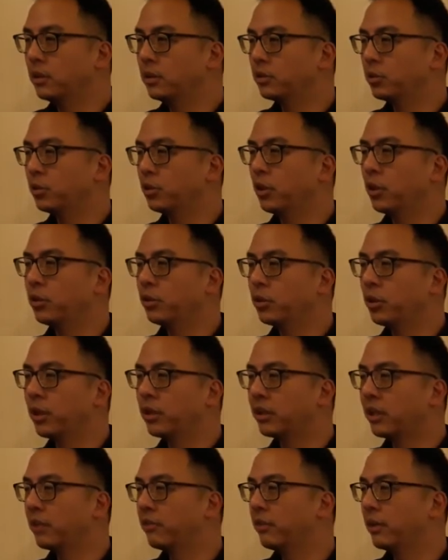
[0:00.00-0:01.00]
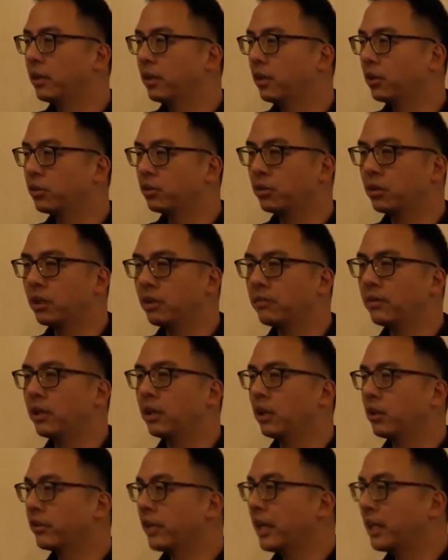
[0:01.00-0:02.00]
So you don't give a lot to give a
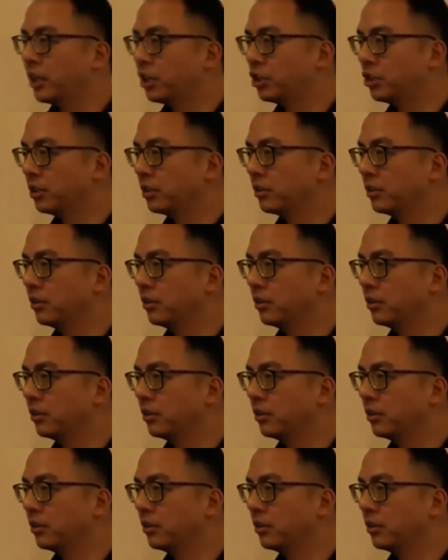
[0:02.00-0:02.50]
lot of energy,